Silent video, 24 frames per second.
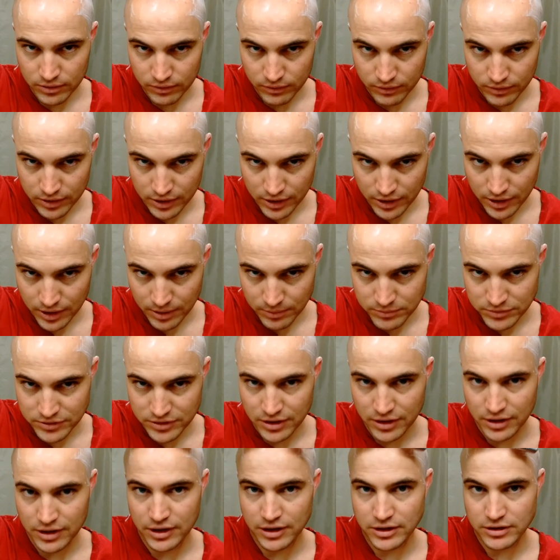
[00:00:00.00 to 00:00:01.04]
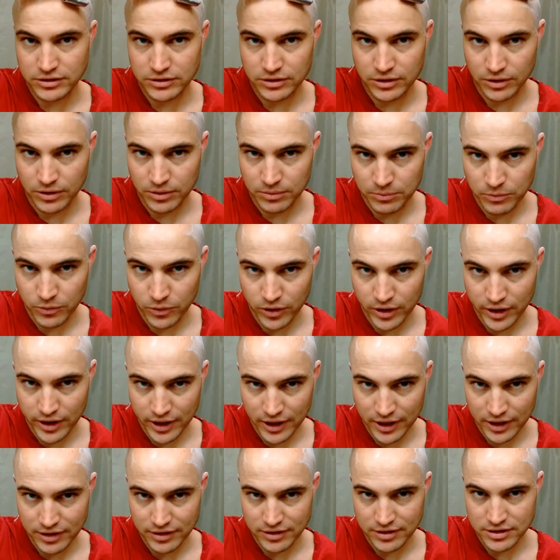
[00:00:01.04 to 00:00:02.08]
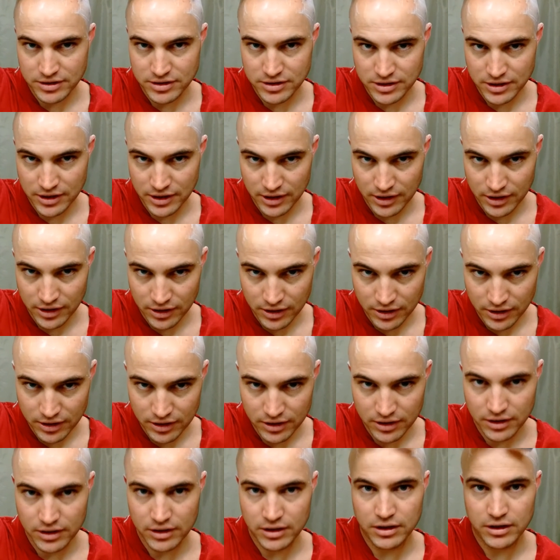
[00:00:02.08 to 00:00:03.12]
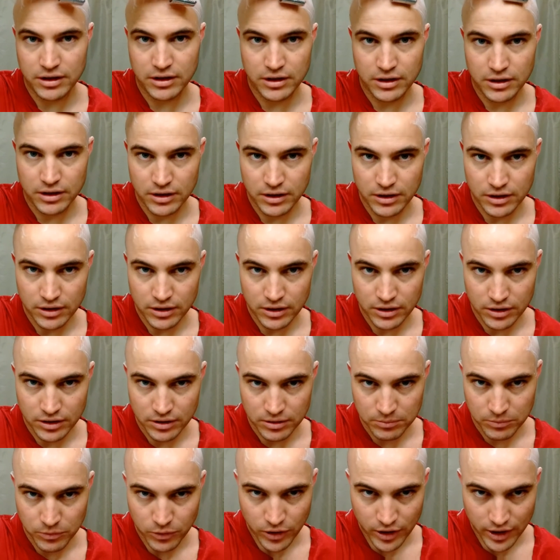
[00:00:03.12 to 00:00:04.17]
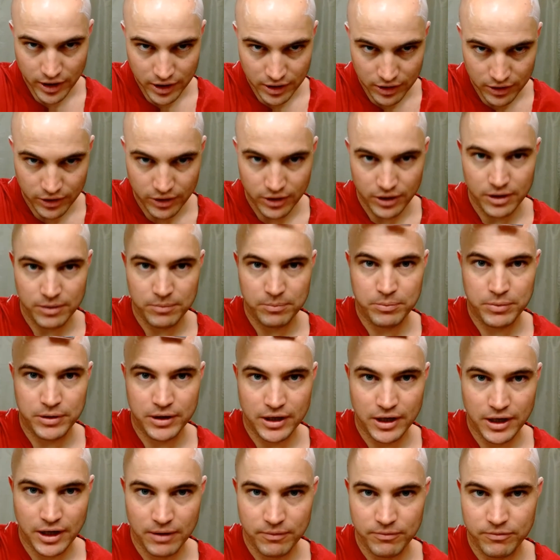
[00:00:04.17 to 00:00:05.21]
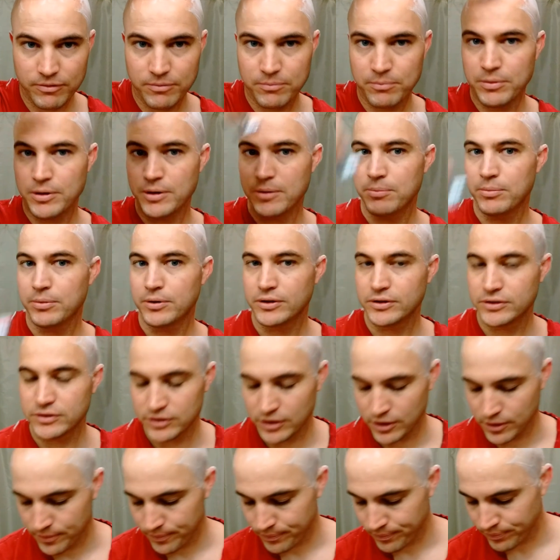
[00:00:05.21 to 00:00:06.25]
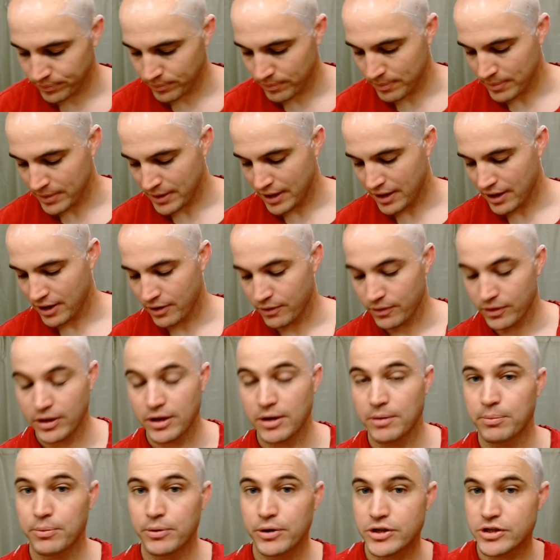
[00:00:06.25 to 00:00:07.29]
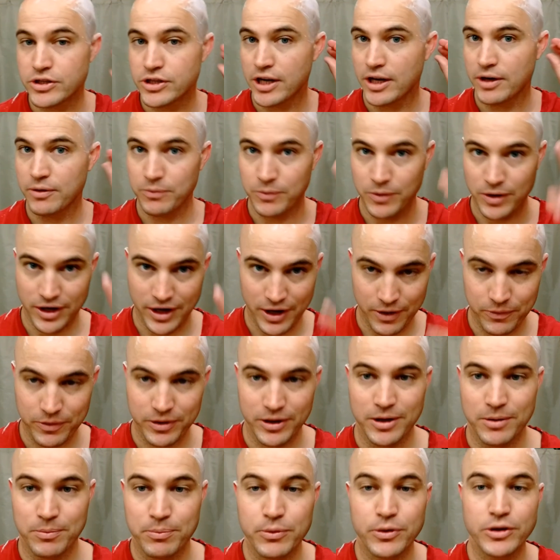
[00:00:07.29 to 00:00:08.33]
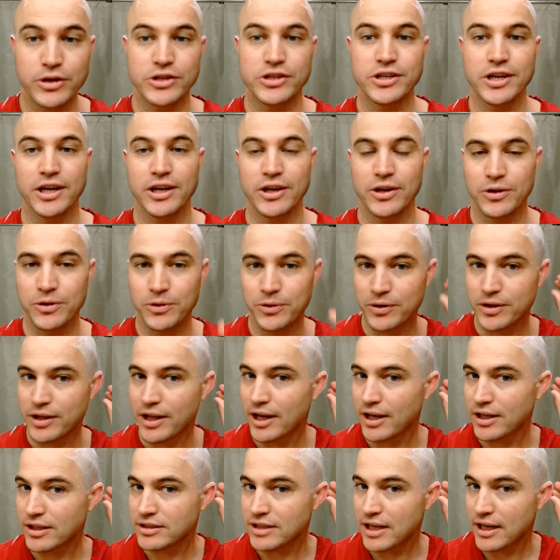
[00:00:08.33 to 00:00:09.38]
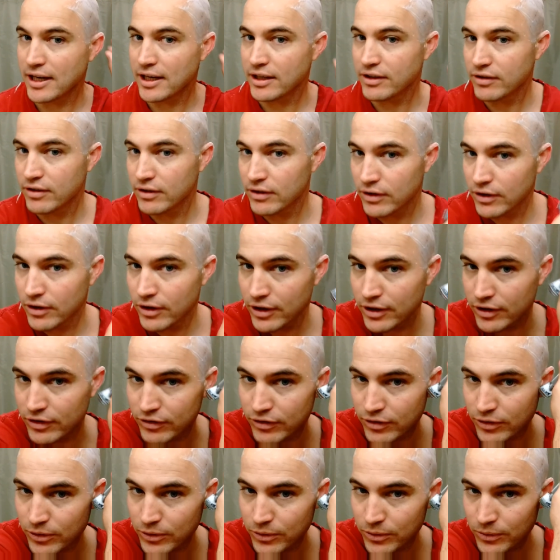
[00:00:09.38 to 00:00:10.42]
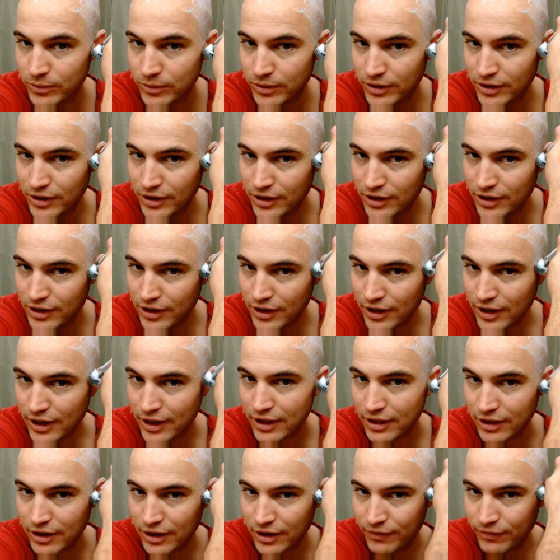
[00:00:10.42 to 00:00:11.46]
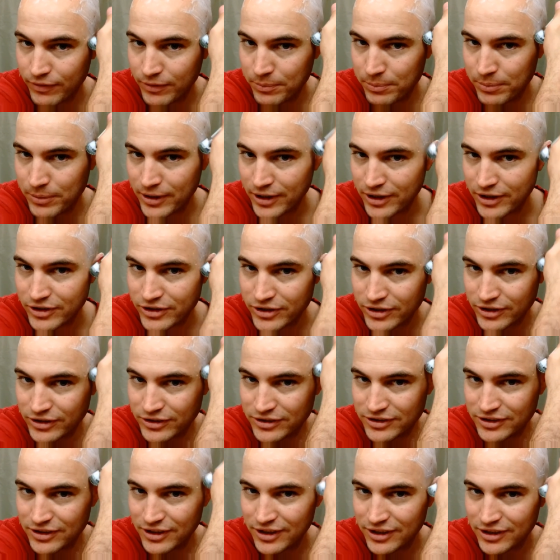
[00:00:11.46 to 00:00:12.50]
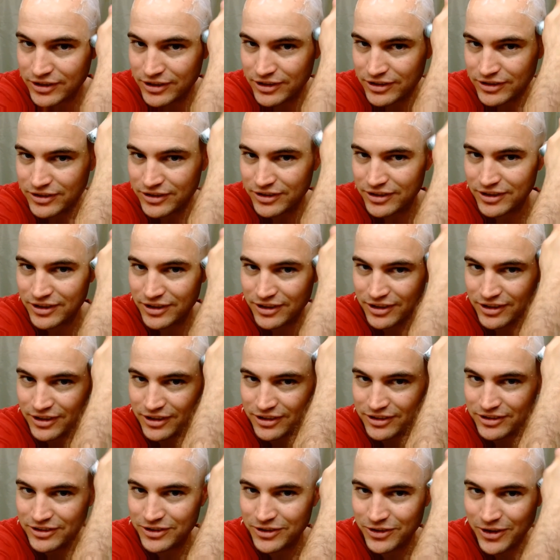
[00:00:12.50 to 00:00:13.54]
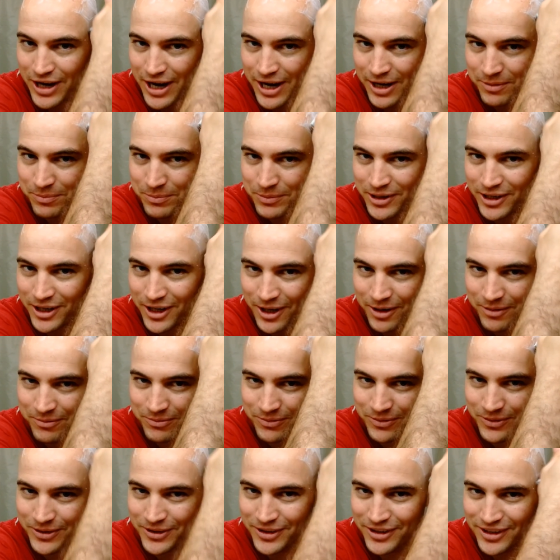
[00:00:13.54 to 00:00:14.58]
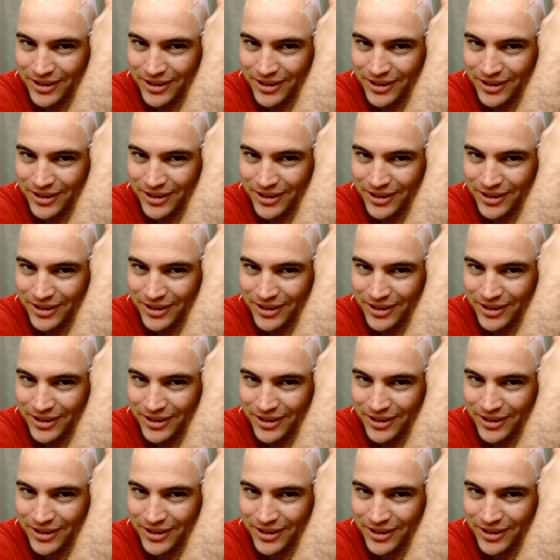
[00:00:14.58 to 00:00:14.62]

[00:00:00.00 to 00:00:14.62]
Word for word: when it comes to this. So the more I get to see, the more I learn and pick up from people. So. I really appreciate, one, I really appreciate you doing that because I get to learn, and two, I love the pictures. Just, just crack me up.